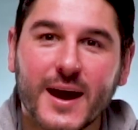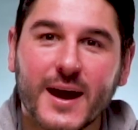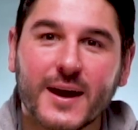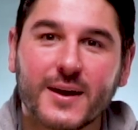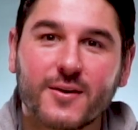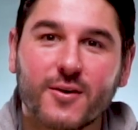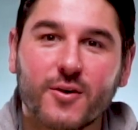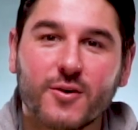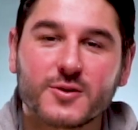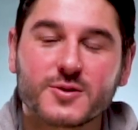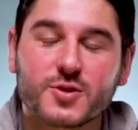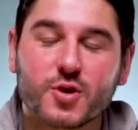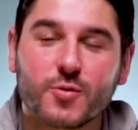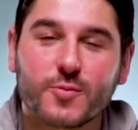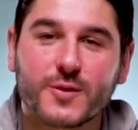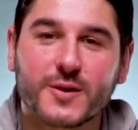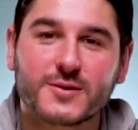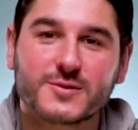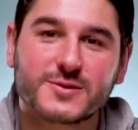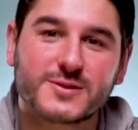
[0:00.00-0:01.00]
and also
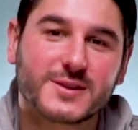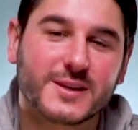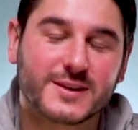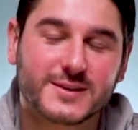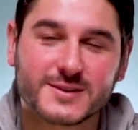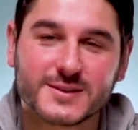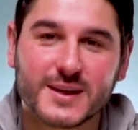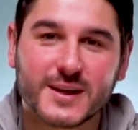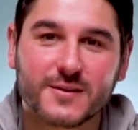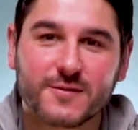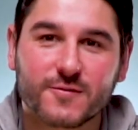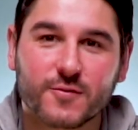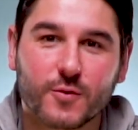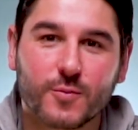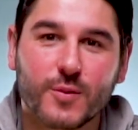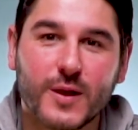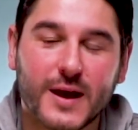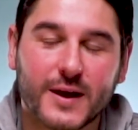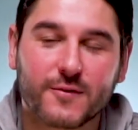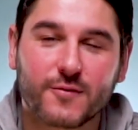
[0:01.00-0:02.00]
hope you guys are staying safe for
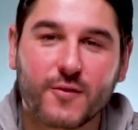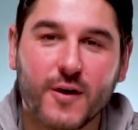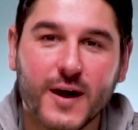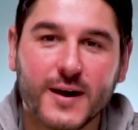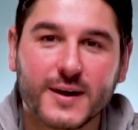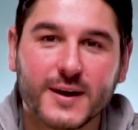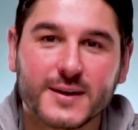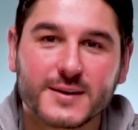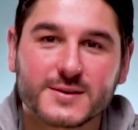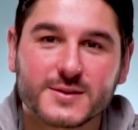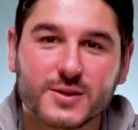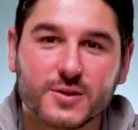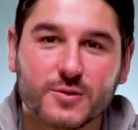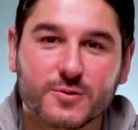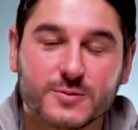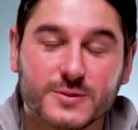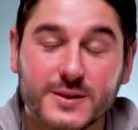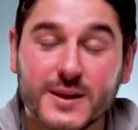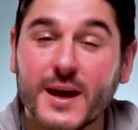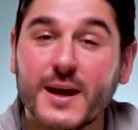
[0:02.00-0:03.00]
Black Friday.
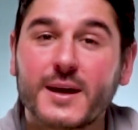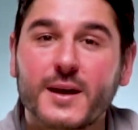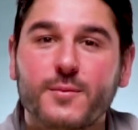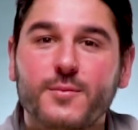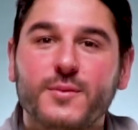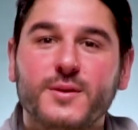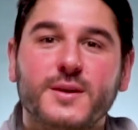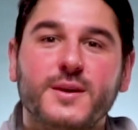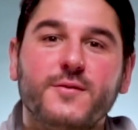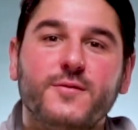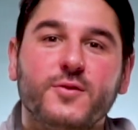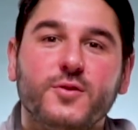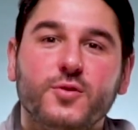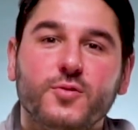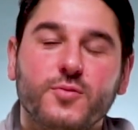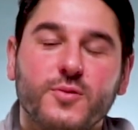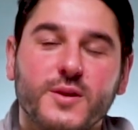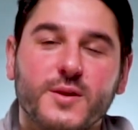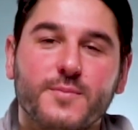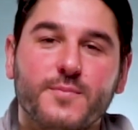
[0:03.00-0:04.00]
So today I'm going to be giving
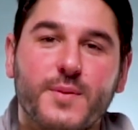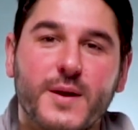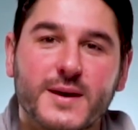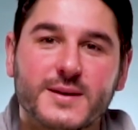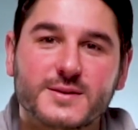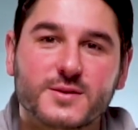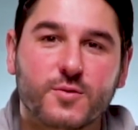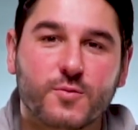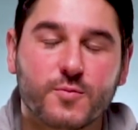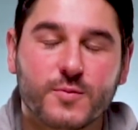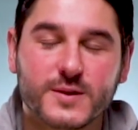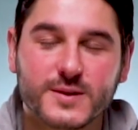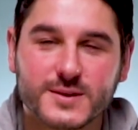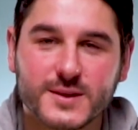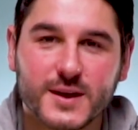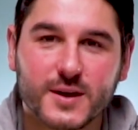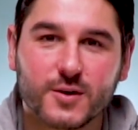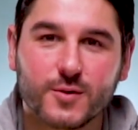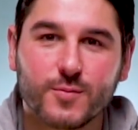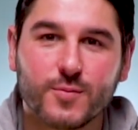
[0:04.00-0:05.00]
you the best
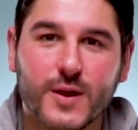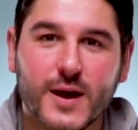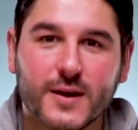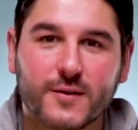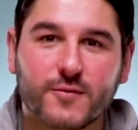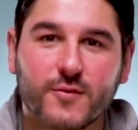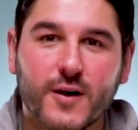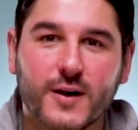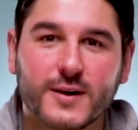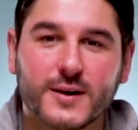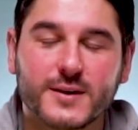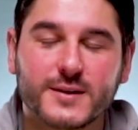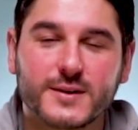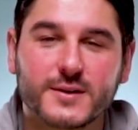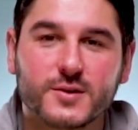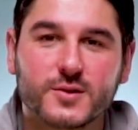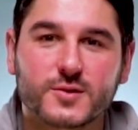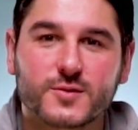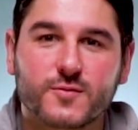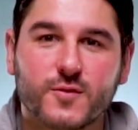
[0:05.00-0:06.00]
retail Black Friday
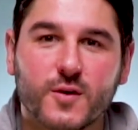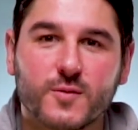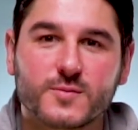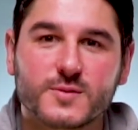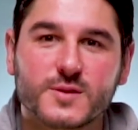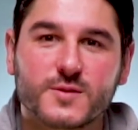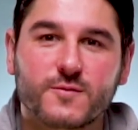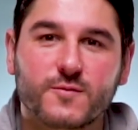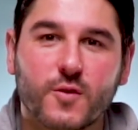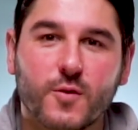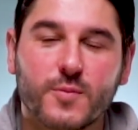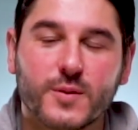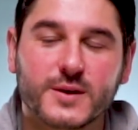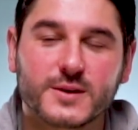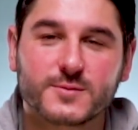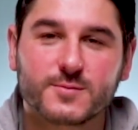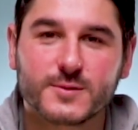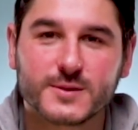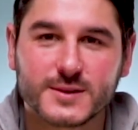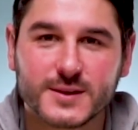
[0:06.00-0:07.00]
deals from some of our
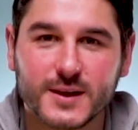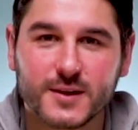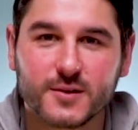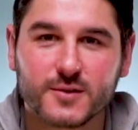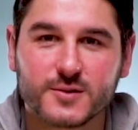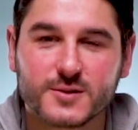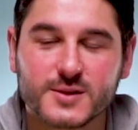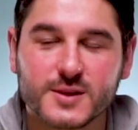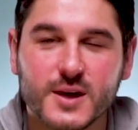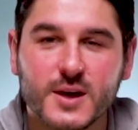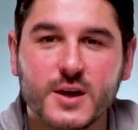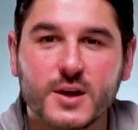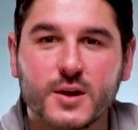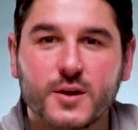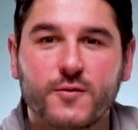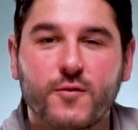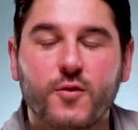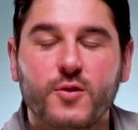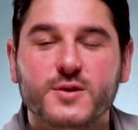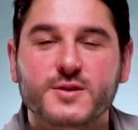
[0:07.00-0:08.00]
biggest retailers.
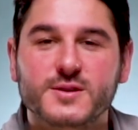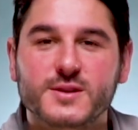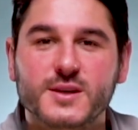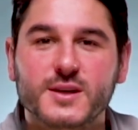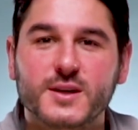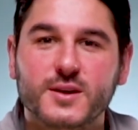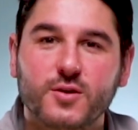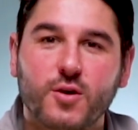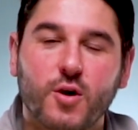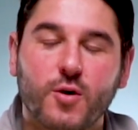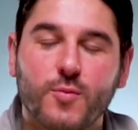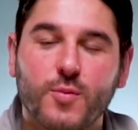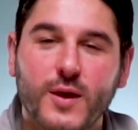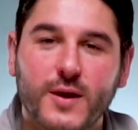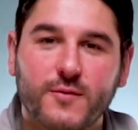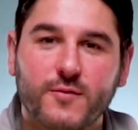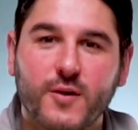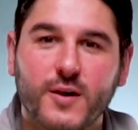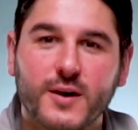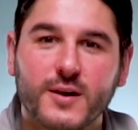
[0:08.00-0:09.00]
You've already seen our
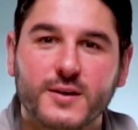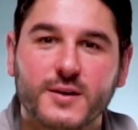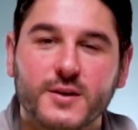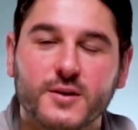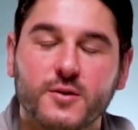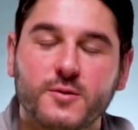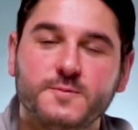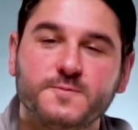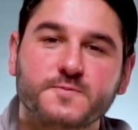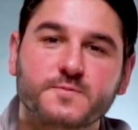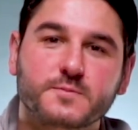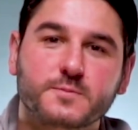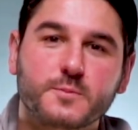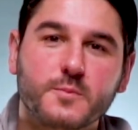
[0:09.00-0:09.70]
Black Friday deal.